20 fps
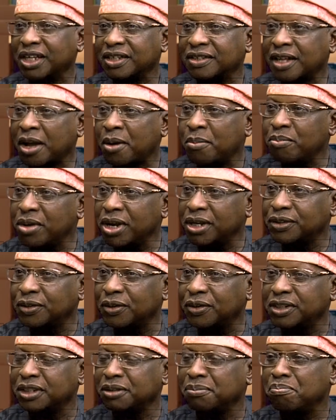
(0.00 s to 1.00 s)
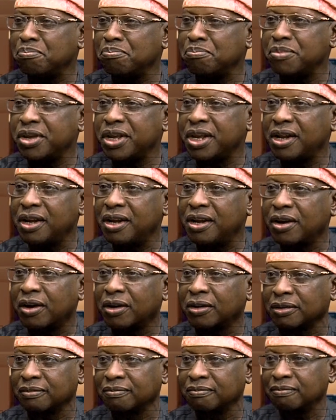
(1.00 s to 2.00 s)
it's now measured in
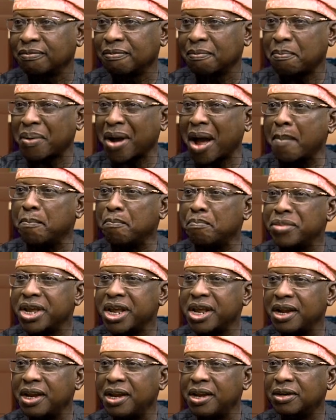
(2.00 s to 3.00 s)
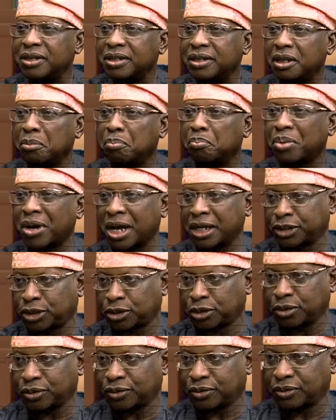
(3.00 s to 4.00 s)
million per million
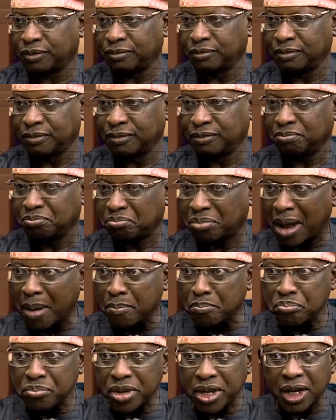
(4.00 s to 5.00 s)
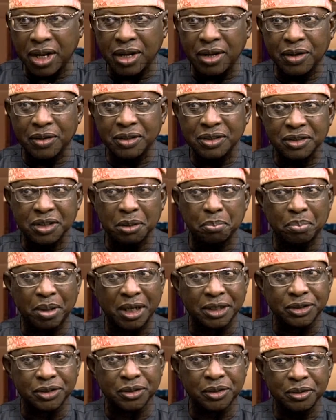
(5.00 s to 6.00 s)
departures. Per million
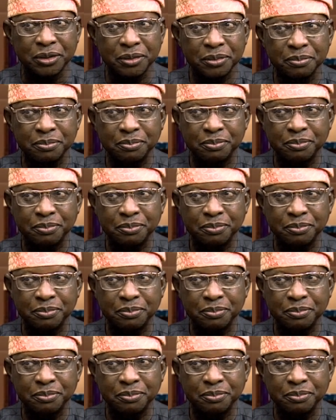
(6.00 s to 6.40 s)
departure.